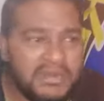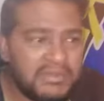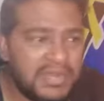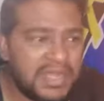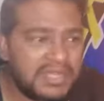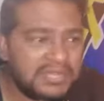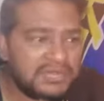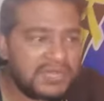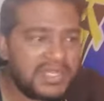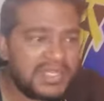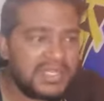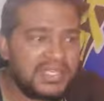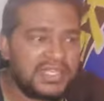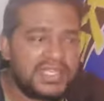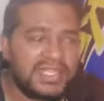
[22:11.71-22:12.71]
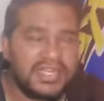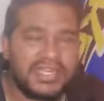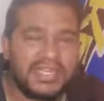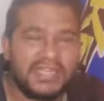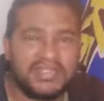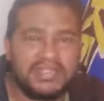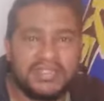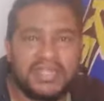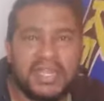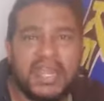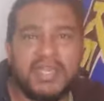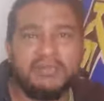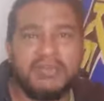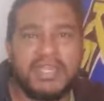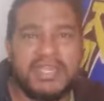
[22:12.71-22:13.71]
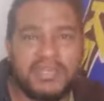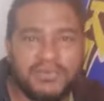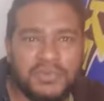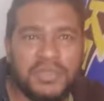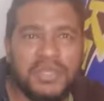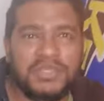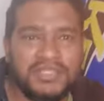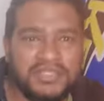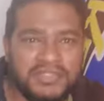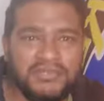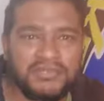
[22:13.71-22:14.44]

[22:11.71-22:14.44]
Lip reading: but I'll make it work.